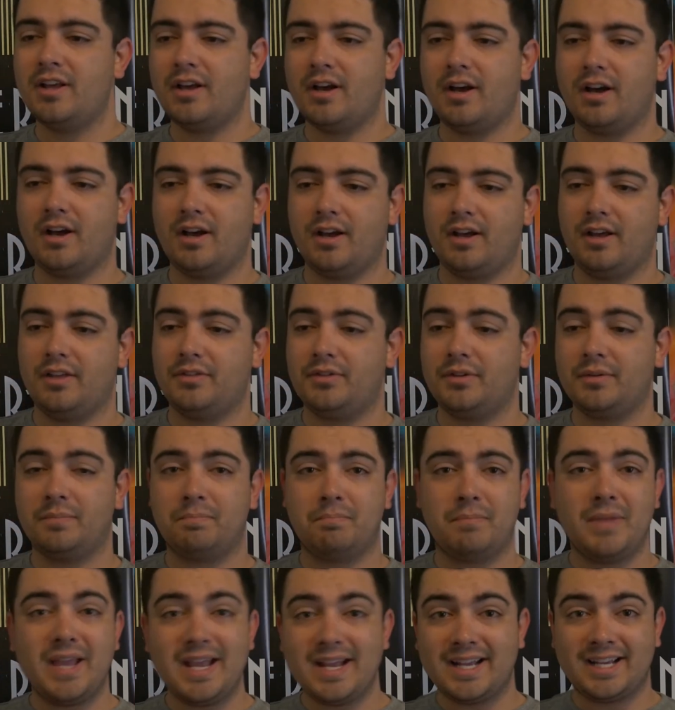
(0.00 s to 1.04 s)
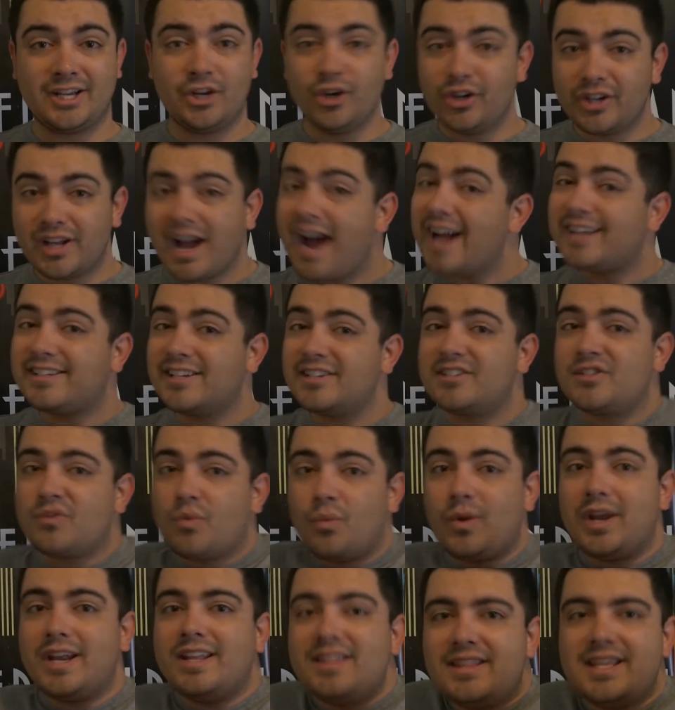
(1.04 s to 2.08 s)
Uh, the good guy doesn't
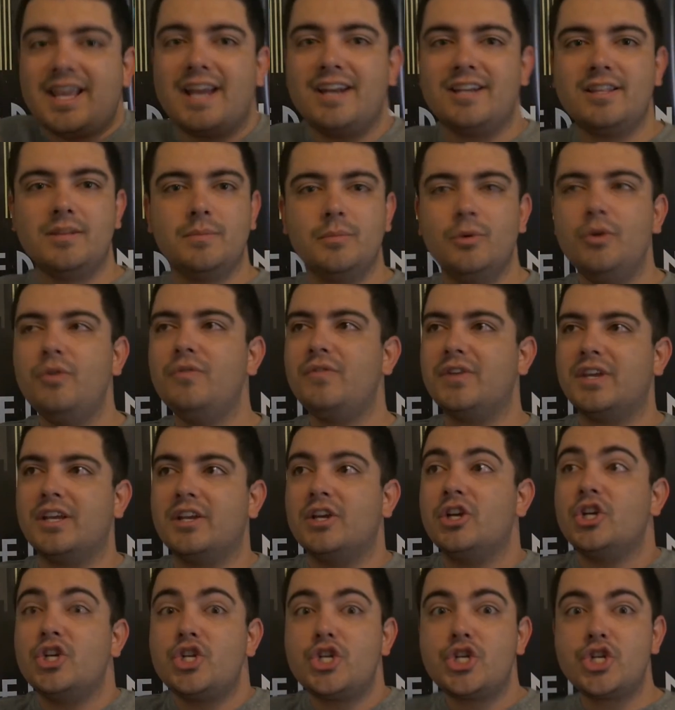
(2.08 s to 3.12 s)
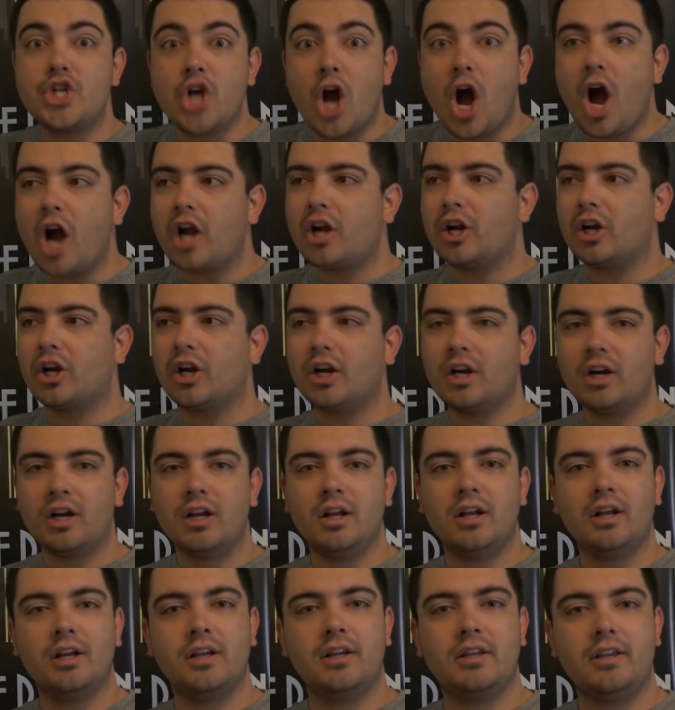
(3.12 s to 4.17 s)
win in the end of the movie. Shocker.
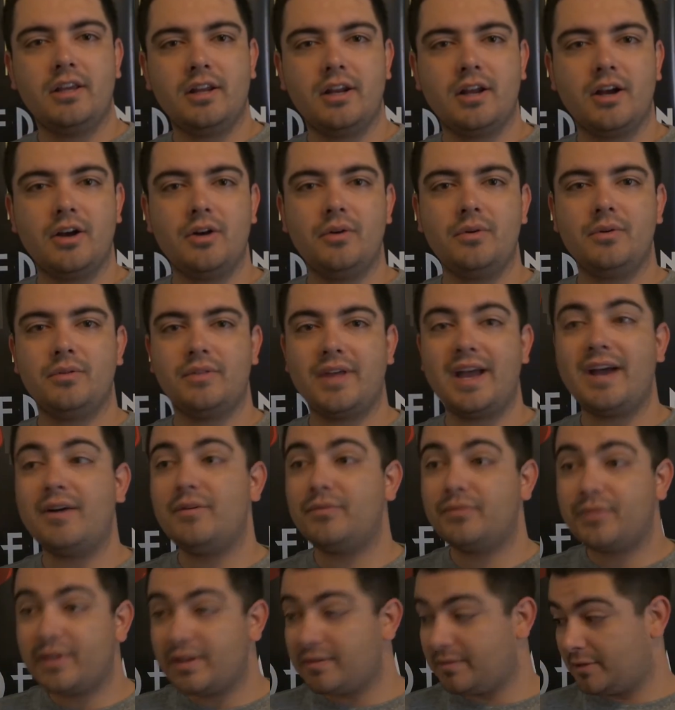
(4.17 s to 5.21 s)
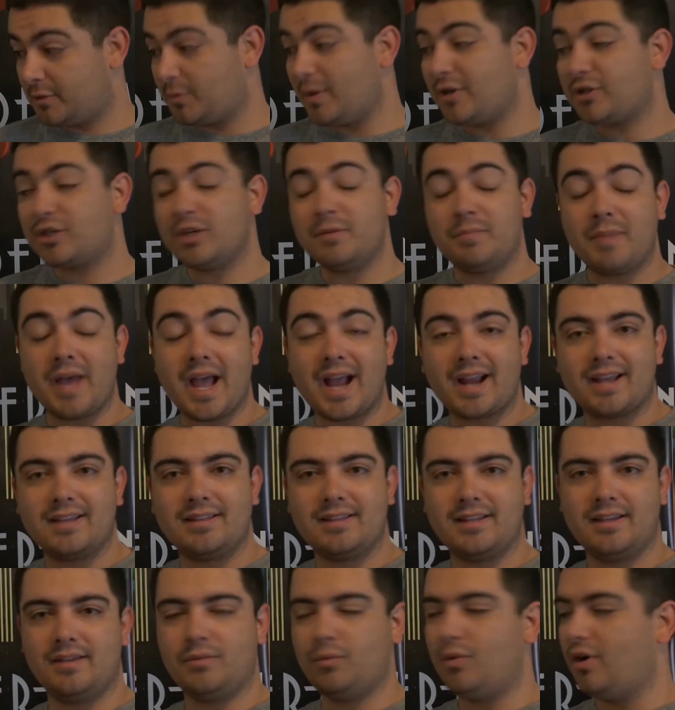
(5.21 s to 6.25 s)
You know, that, especially back in
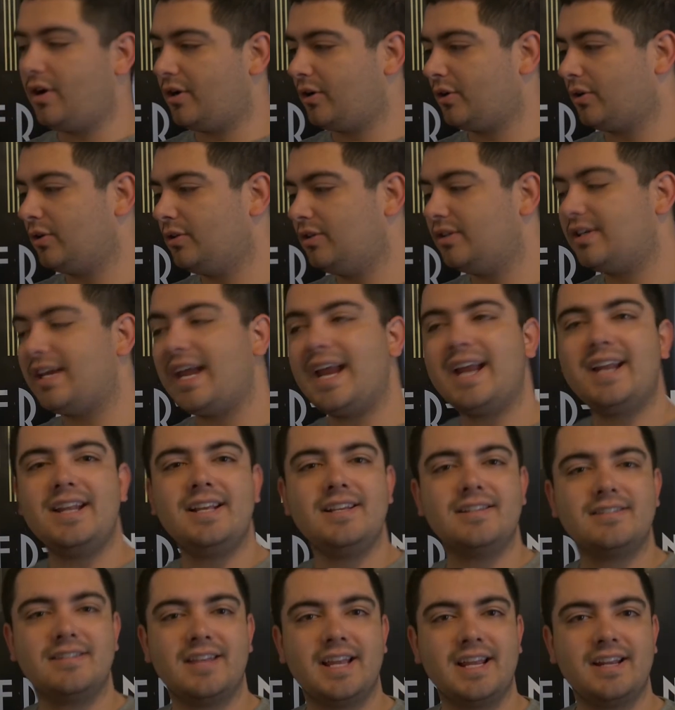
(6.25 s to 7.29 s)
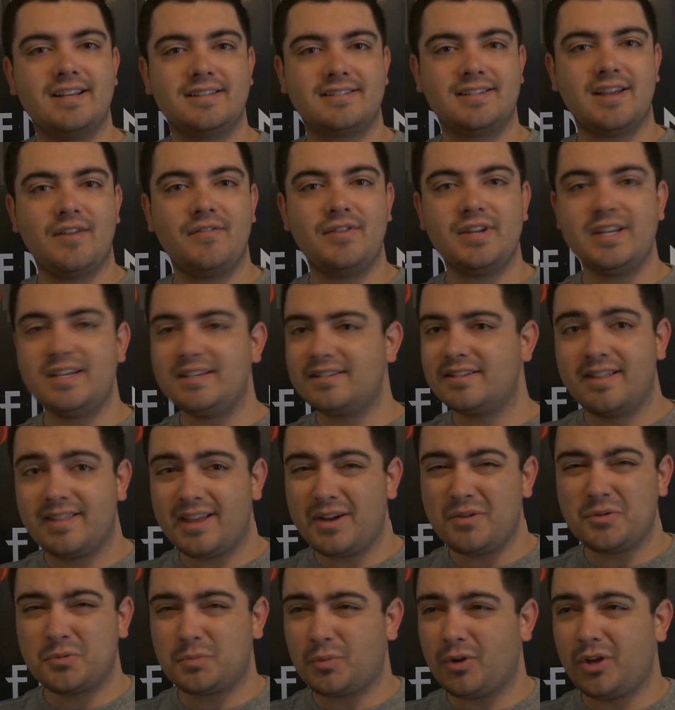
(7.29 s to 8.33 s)
the, what, early eighties, late seventies?
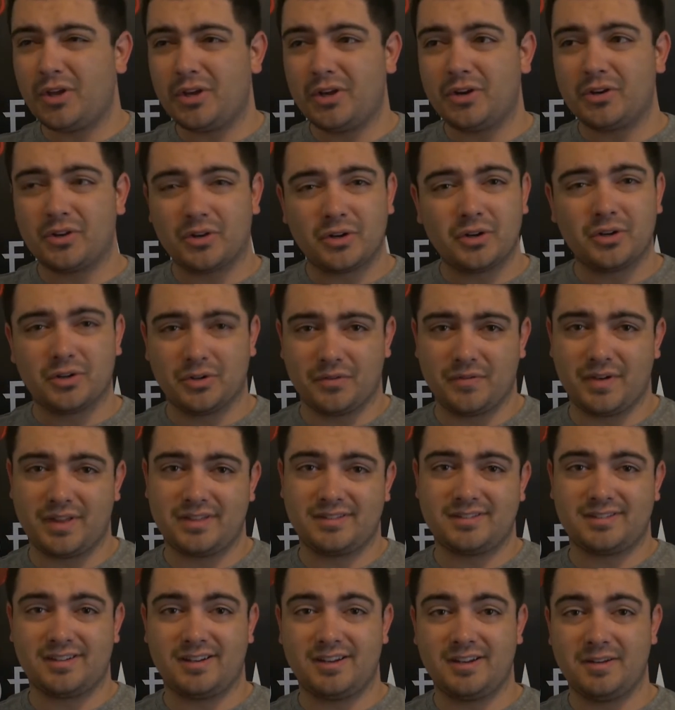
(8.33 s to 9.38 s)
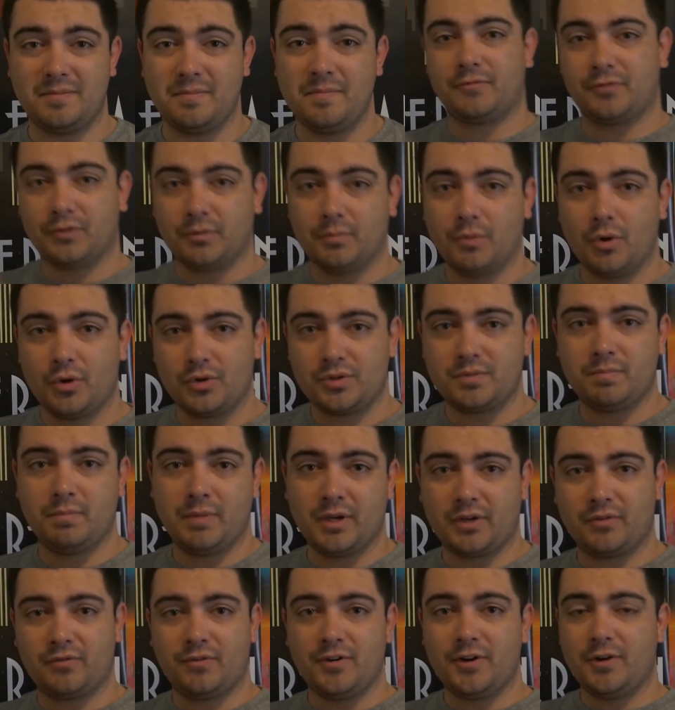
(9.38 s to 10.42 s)
That was probably unheard of at the time for most
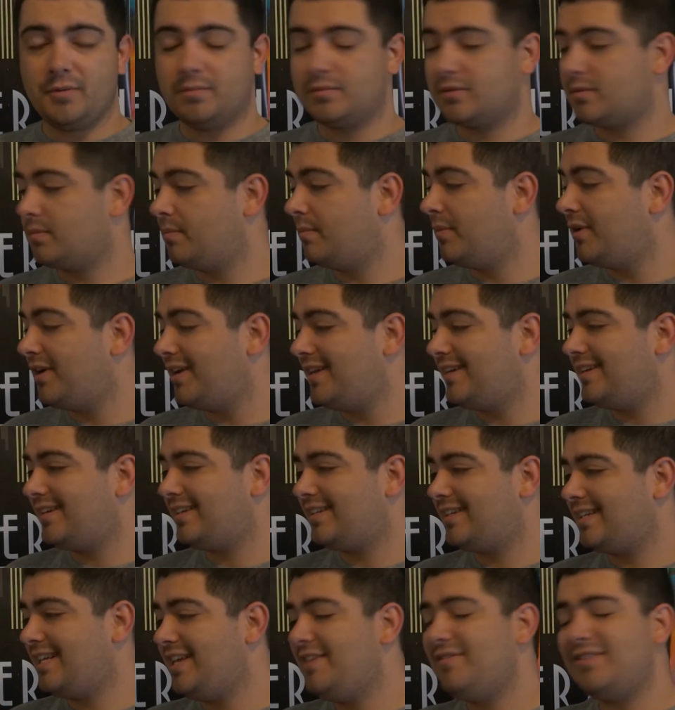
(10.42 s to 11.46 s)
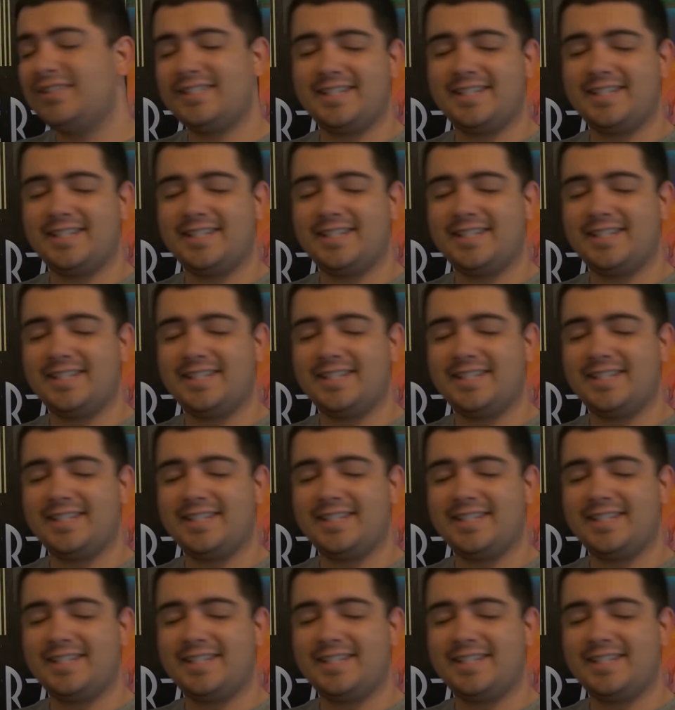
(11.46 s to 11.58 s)
big films, but even